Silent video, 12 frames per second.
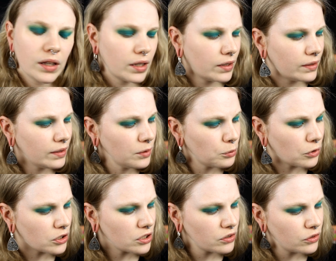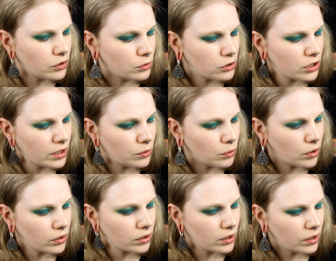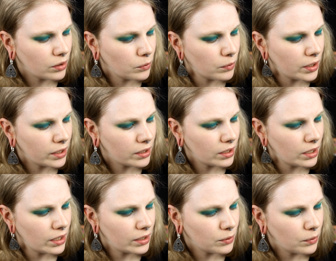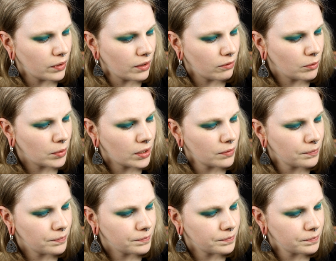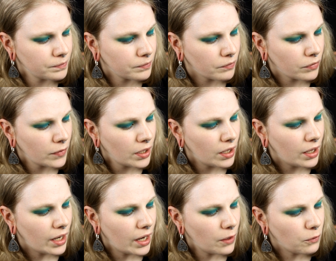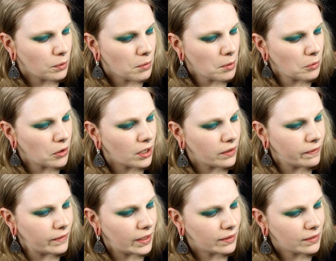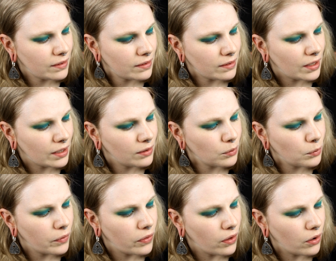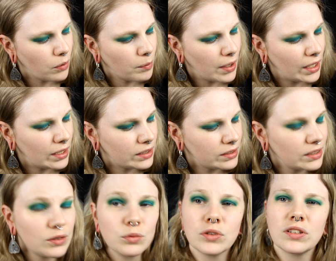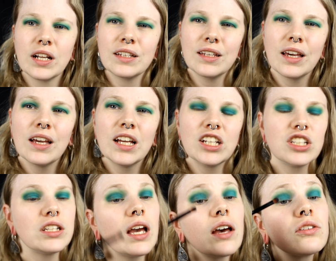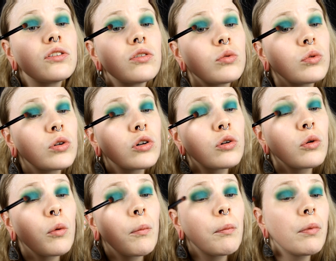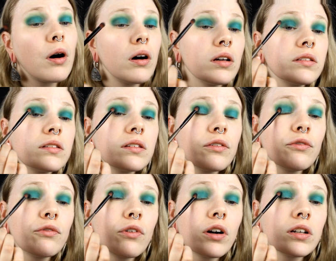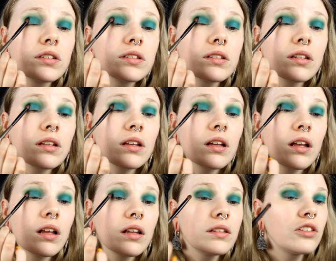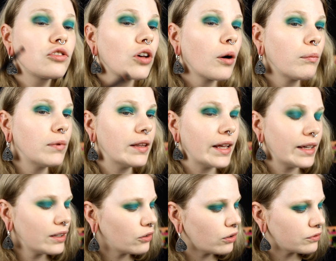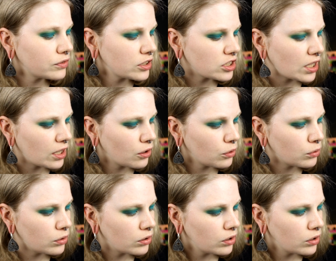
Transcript: And these brushes usually work quite like with everyone. I remember Annette said with her palette, it was like she had to go past the first, the top layer of the shadow.